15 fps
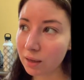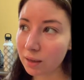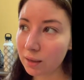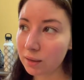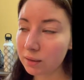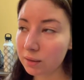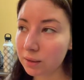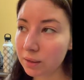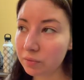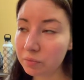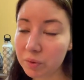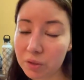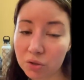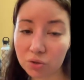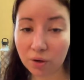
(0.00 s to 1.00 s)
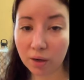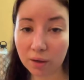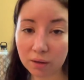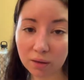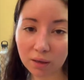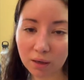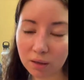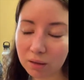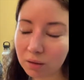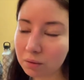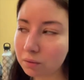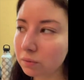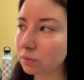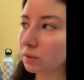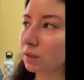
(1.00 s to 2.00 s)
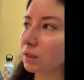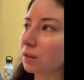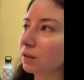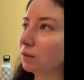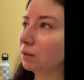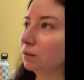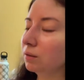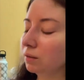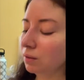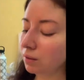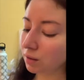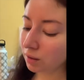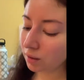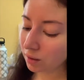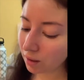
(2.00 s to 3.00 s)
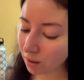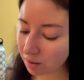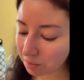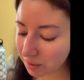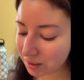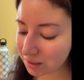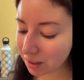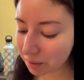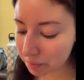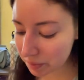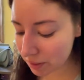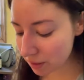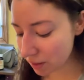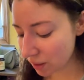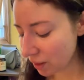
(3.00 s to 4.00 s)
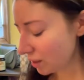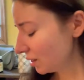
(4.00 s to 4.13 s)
and it gave me strength. And I know, like, how many times